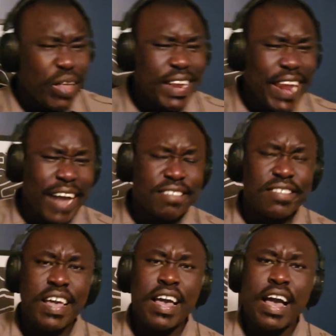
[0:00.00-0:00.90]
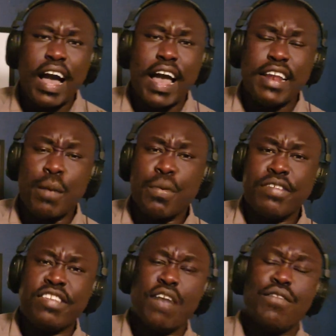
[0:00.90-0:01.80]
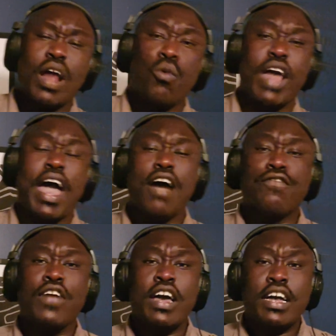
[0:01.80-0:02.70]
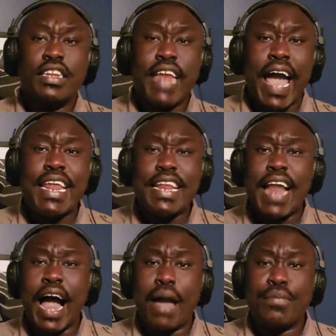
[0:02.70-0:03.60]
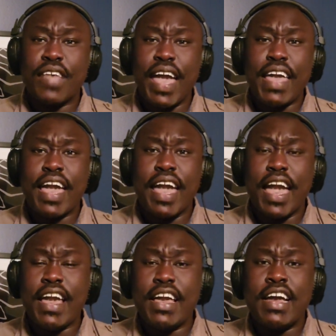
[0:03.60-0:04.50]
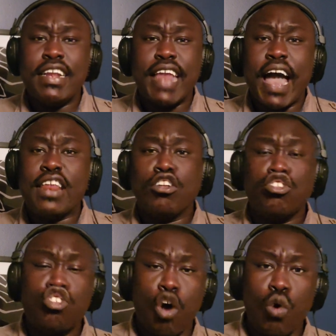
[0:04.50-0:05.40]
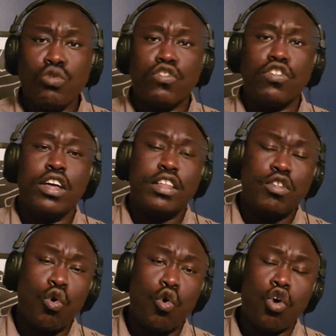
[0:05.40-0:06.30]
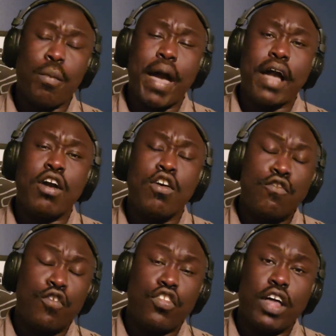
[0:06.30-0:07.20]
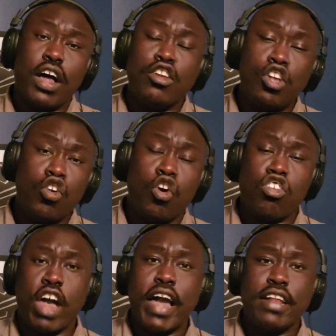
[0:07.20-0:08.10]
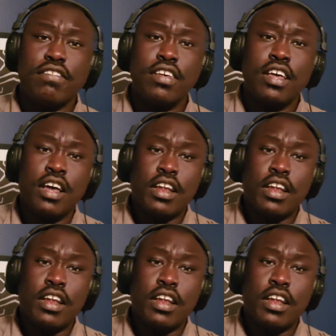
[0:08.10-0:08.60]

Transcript: Next, at number 7, I would have Danny Dimes, aka Daniel Jones, the quarterback for the New York Giants.